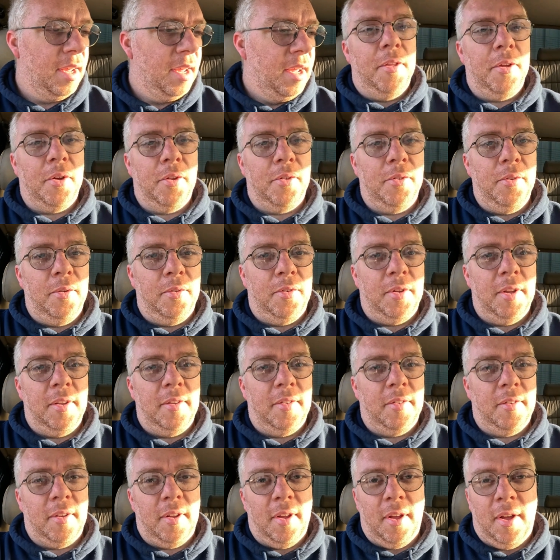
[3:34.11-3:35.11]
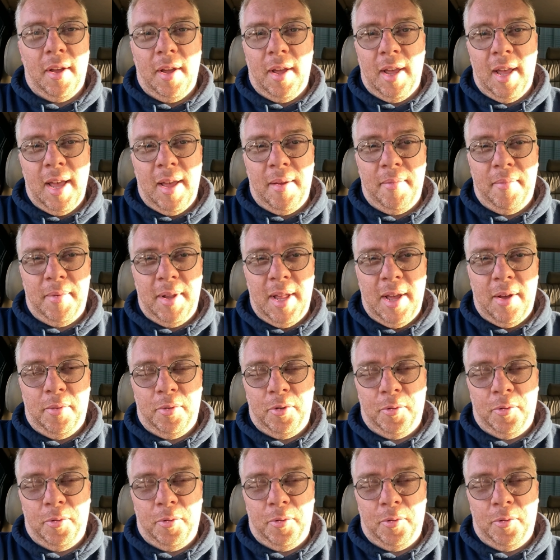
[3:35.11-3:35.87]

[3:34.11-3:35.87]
The good news is I am now